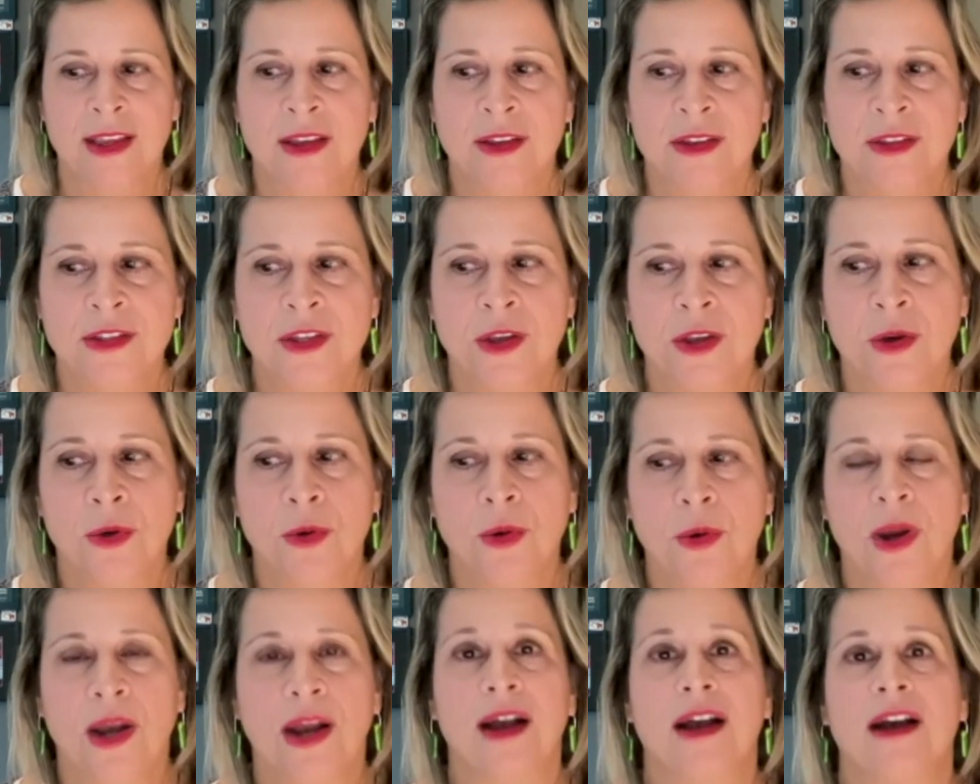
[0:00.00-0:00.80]

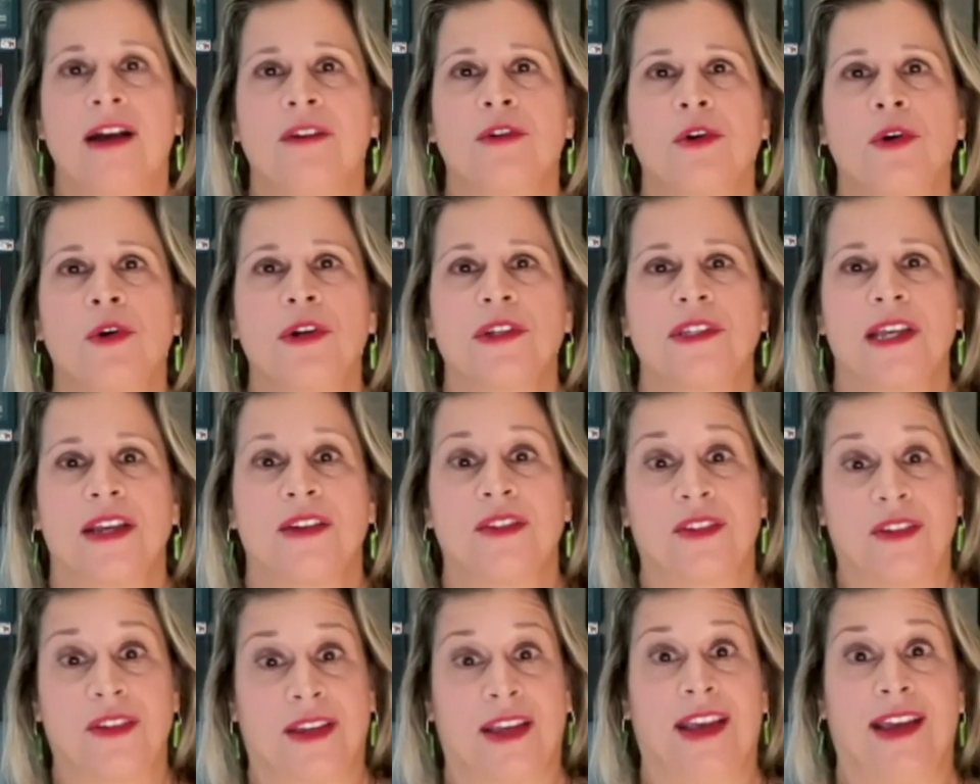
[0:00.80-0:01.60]
So, of course,
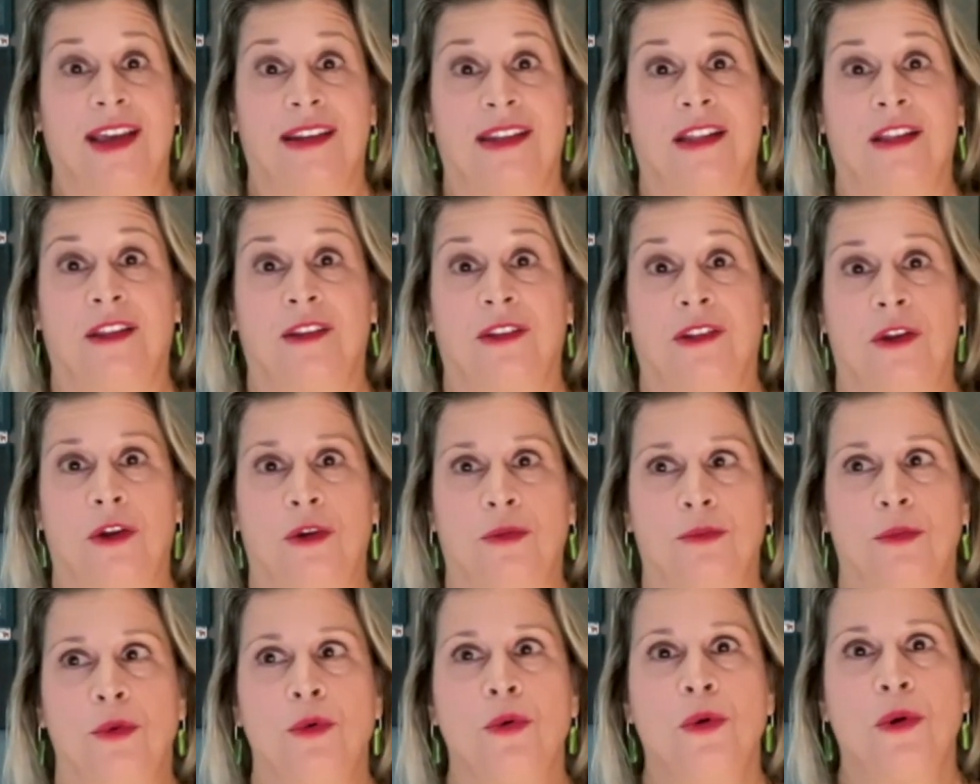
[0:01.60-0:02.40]
I had to know
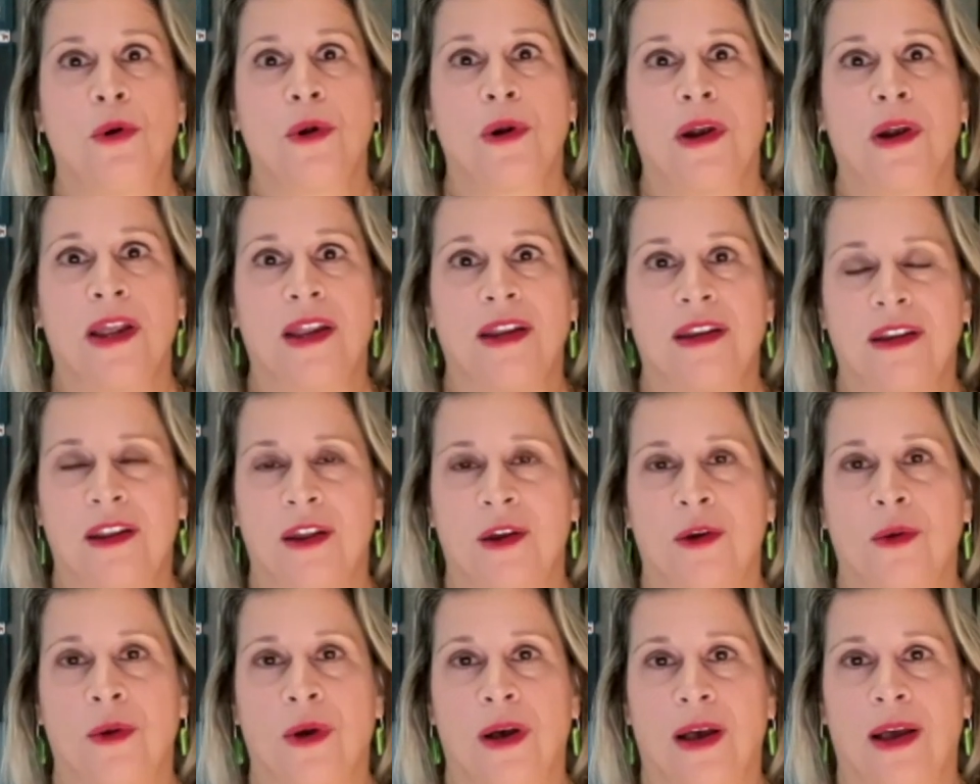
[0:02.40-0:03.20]
more and
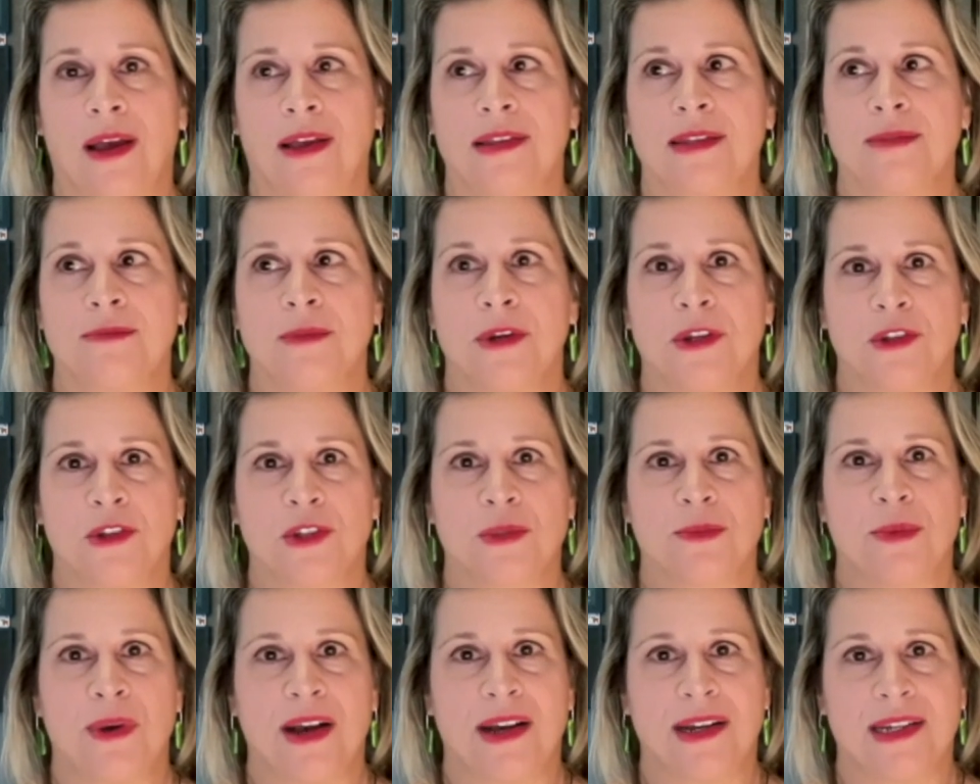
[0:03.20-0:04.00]
know as much
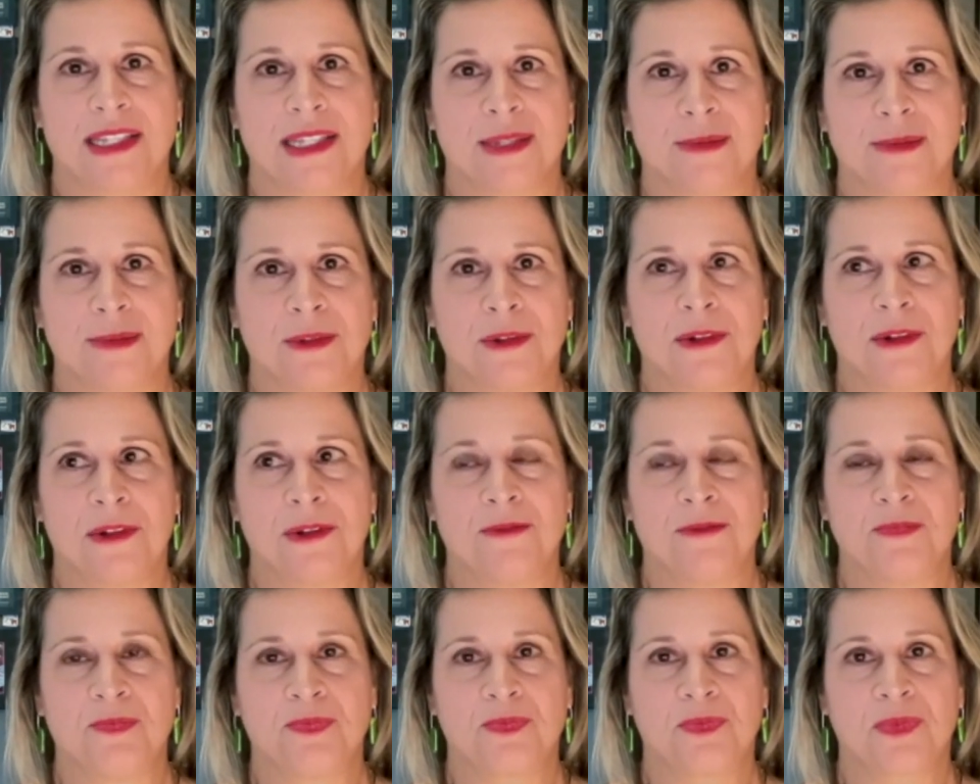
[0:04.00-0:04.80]
as
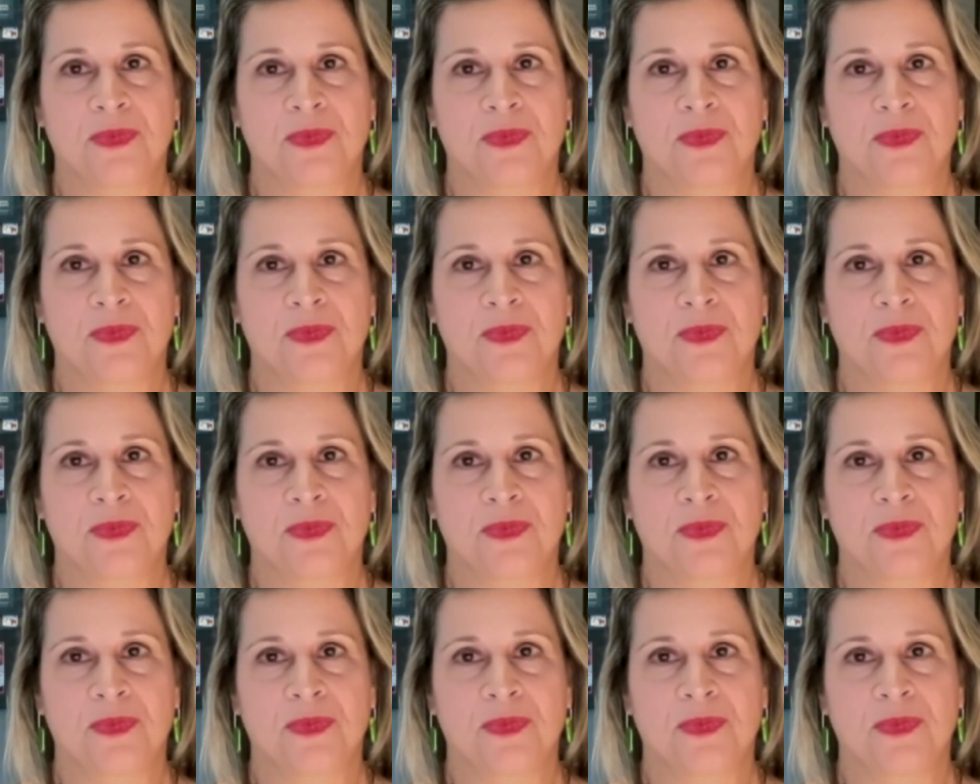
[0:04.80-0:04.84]
possible